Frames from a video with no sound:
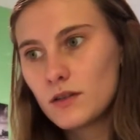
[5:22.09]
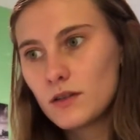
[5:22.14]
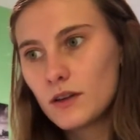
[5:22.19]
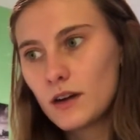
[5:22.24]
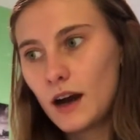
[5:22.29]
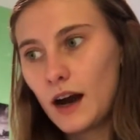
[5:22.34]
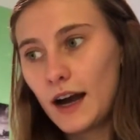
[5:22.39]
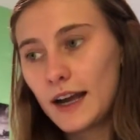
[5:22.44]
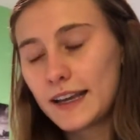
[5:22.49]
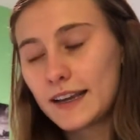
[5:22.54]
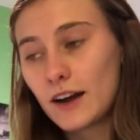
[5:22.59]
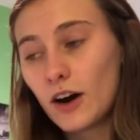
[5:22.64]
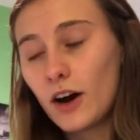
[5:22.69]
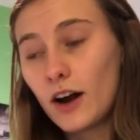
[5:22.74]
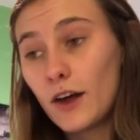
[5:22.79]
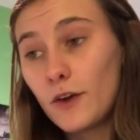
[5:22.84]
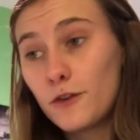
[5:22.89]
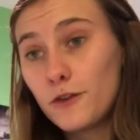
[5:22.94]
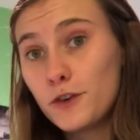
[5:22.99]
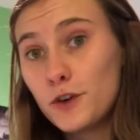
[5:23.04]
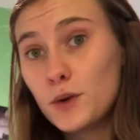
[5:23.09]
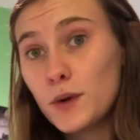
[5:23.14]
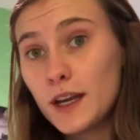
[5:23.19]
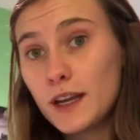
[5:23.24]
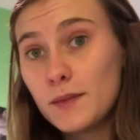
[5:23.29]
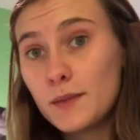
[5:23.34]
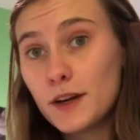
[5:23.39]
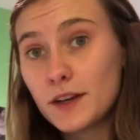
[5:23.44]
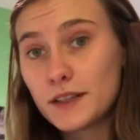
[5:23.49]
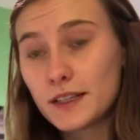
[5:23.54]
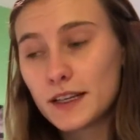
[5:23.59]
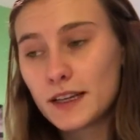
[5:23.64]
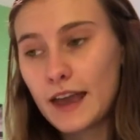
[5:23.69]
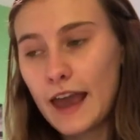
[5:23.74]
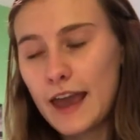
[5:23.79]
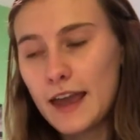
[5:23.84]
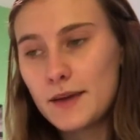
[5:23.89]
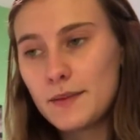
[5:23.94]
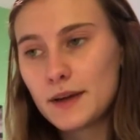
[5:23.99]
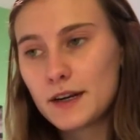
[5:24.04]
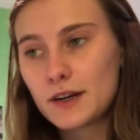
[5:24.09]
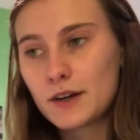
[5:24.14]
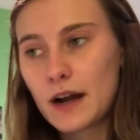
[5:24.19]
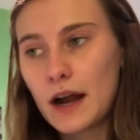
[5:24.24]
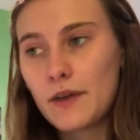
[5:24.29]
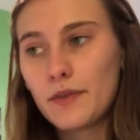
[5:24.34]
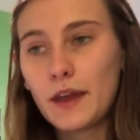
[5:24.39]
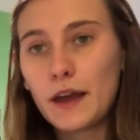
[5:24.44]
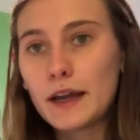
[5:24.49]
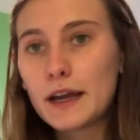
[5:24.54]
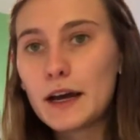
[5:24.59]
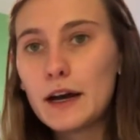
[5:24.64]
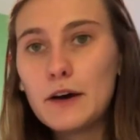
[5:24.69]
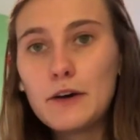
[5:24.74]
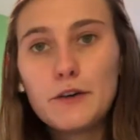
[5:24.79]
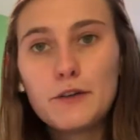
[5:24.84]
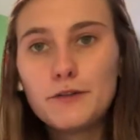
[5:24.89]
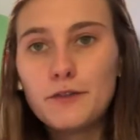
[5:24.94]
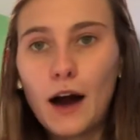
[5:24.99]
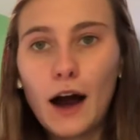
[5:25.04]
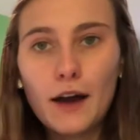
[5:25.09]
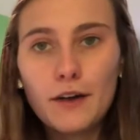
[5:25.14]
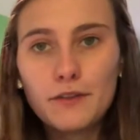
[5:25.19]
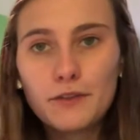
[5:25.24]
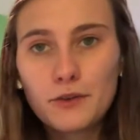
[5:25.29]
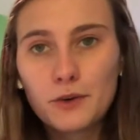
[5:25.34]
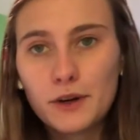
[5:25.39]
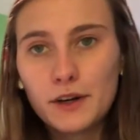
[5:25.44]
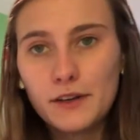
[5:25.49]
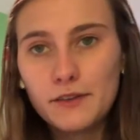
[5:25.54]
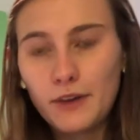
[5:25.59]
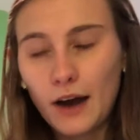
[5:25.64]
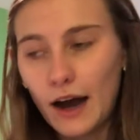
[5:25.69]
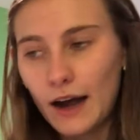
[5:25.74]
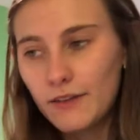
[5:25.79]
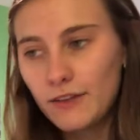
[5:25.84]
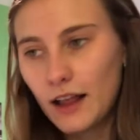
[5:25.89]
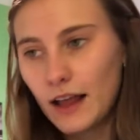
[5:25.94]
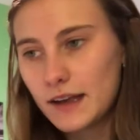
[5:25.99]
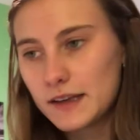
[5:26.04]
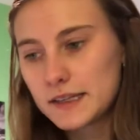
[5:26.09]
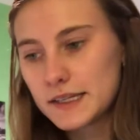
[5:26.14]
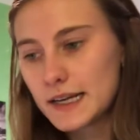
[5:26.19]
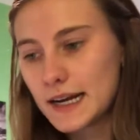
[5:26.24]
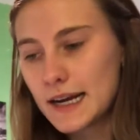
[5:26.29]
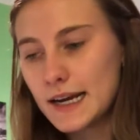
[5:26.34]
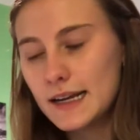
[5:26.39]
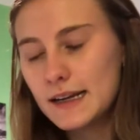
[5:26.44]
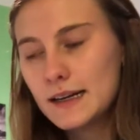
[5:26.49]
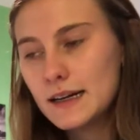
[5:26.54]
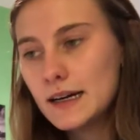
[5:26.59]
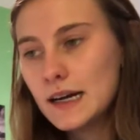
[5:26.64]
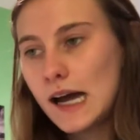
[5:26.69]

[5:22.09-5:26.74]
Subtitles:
I got a few emails that came in around like 5:45 last night.